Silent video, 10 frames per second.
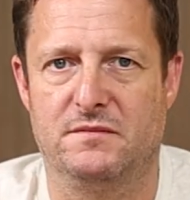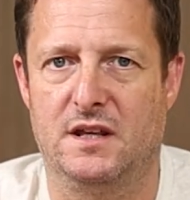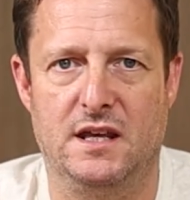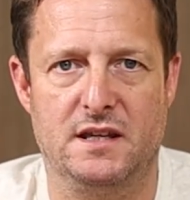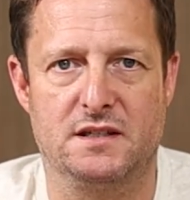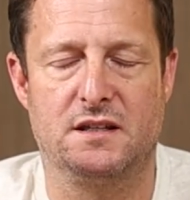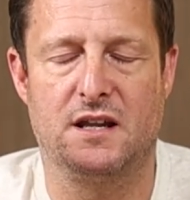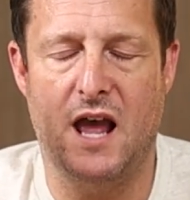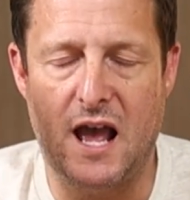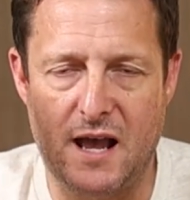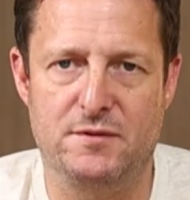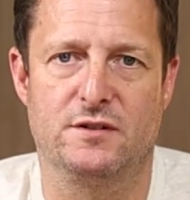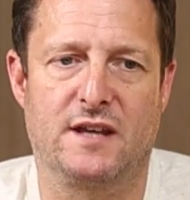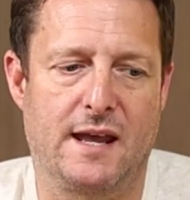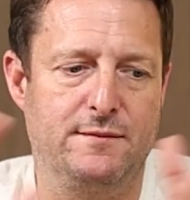It is an
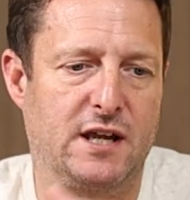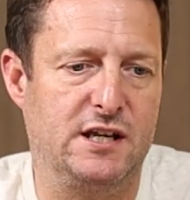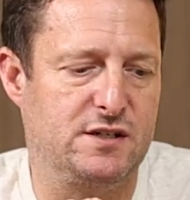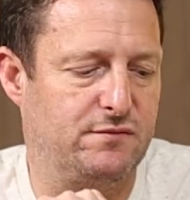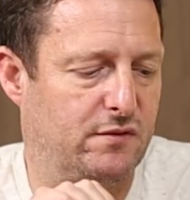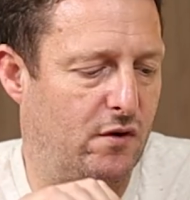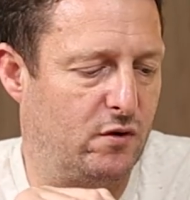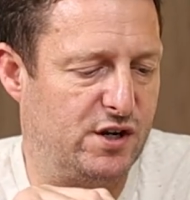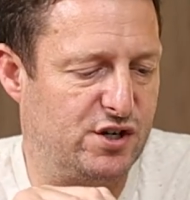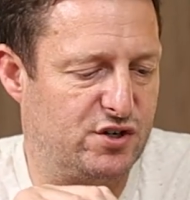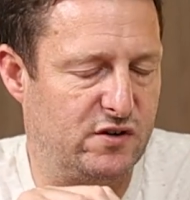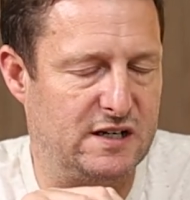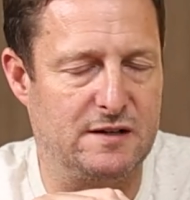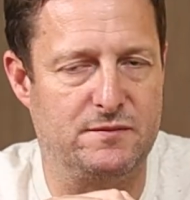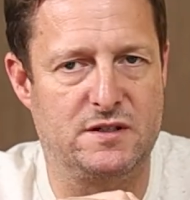absolute game changer for the whole industry,
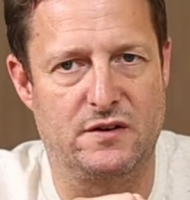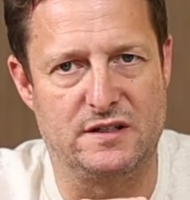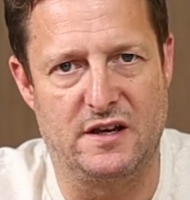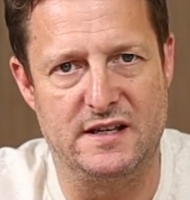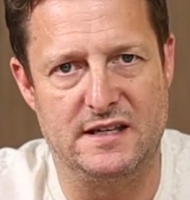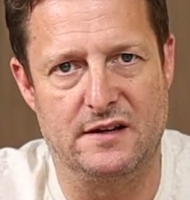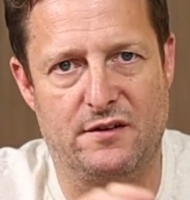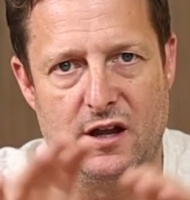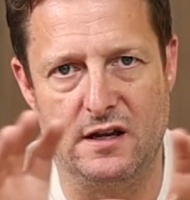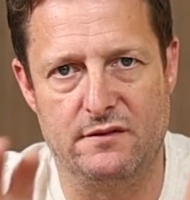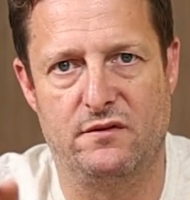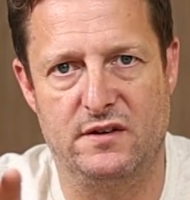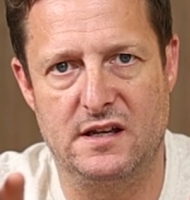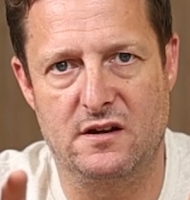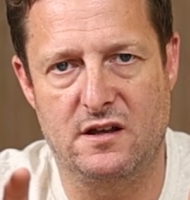and I'm so excited. I've got another
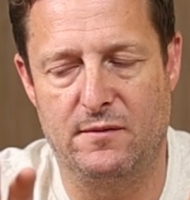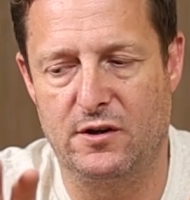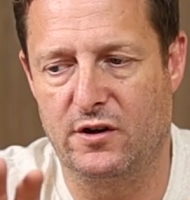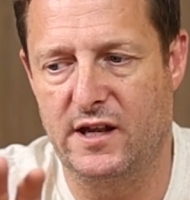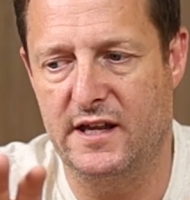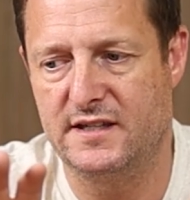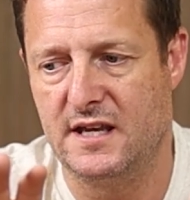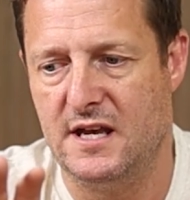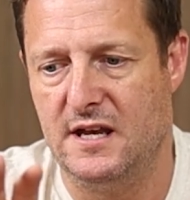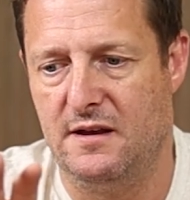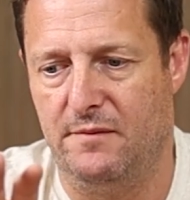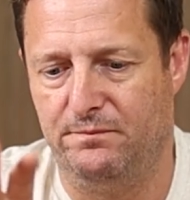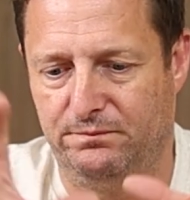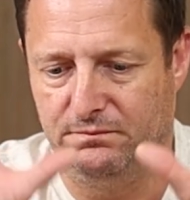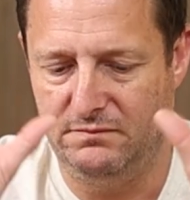video coming on it.
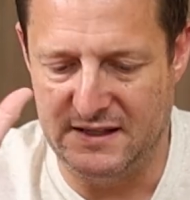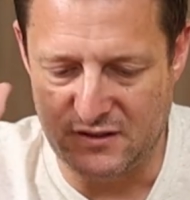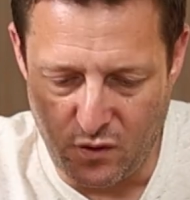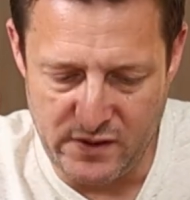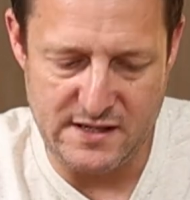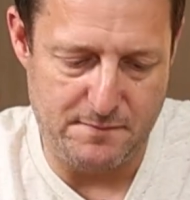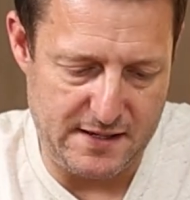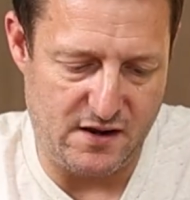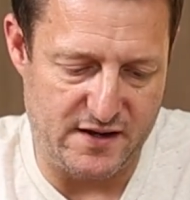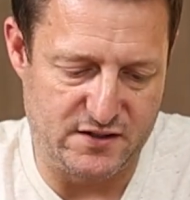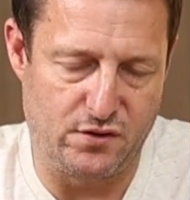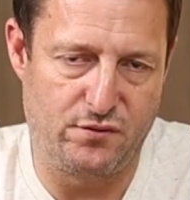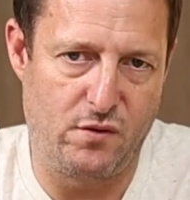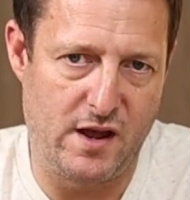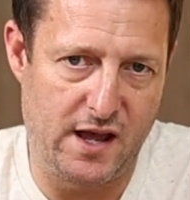It's already in PI
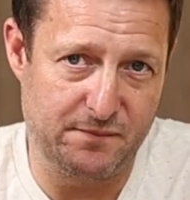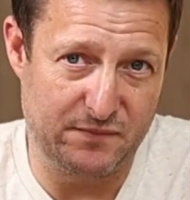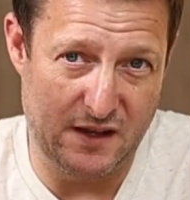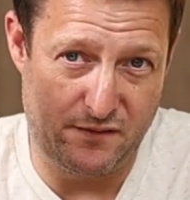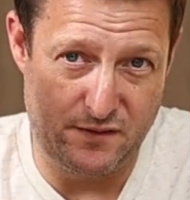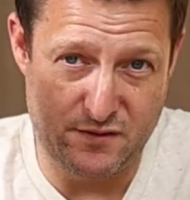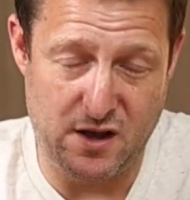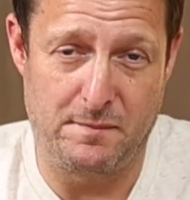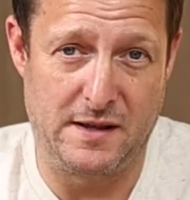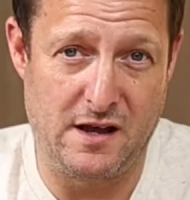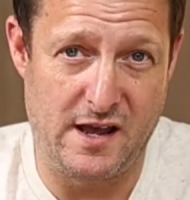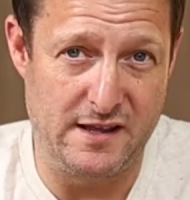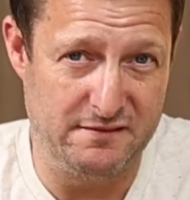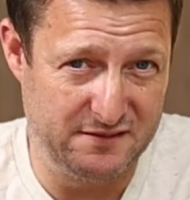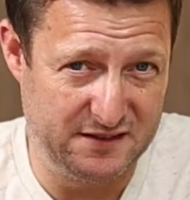software. If you've got
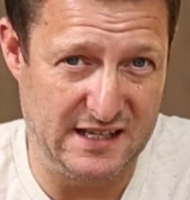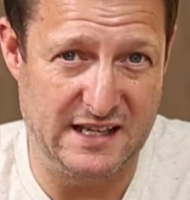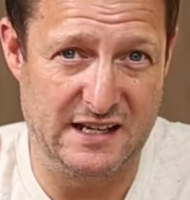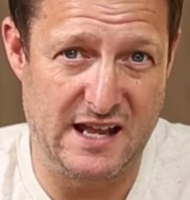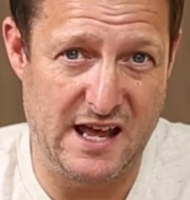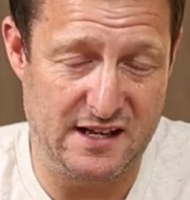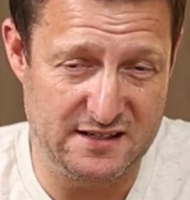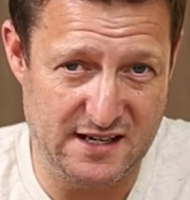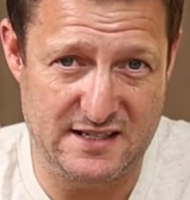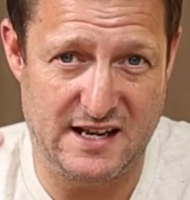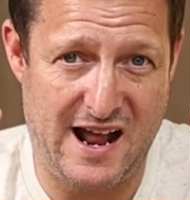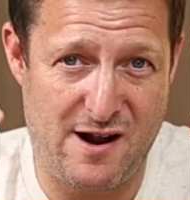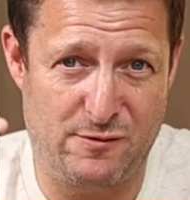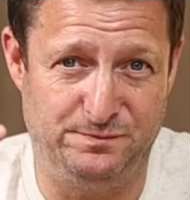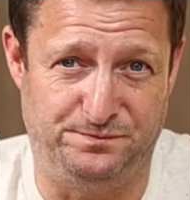PI, dig in there, test it
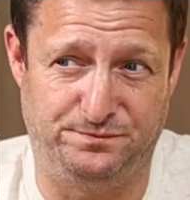out.